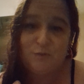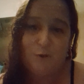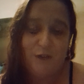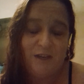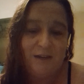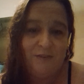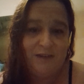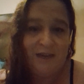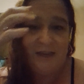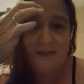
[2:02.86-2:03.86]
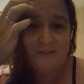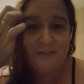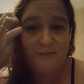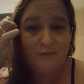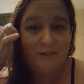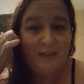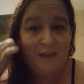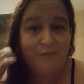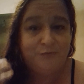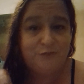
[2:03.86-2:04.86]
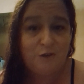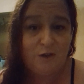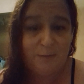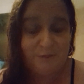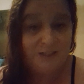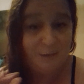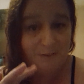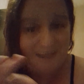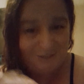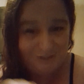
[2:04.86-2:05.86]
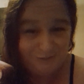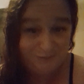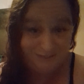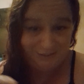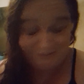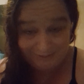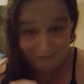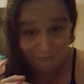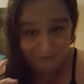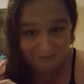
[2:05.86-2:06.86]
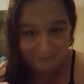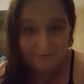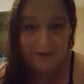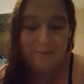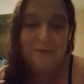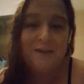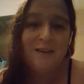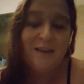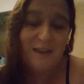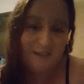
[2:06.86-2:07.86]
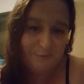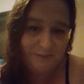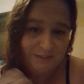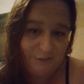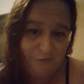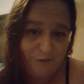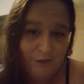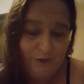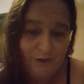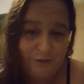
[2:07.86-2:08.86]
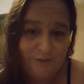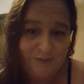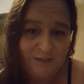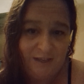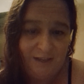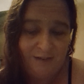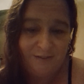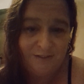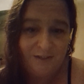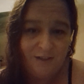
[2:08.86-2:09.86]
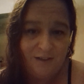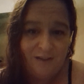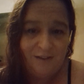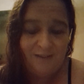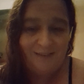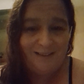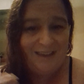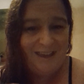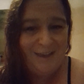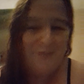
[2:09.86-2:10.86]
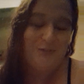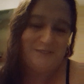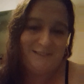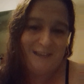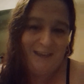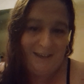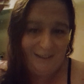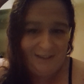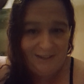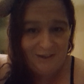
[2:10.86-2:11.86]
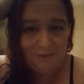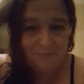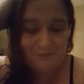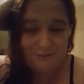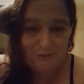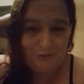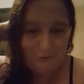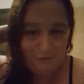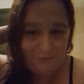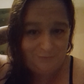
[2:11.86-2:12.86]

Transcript: working every day and didn't really have time to come and actually physically look at the apartment. He was sent photos, and he come to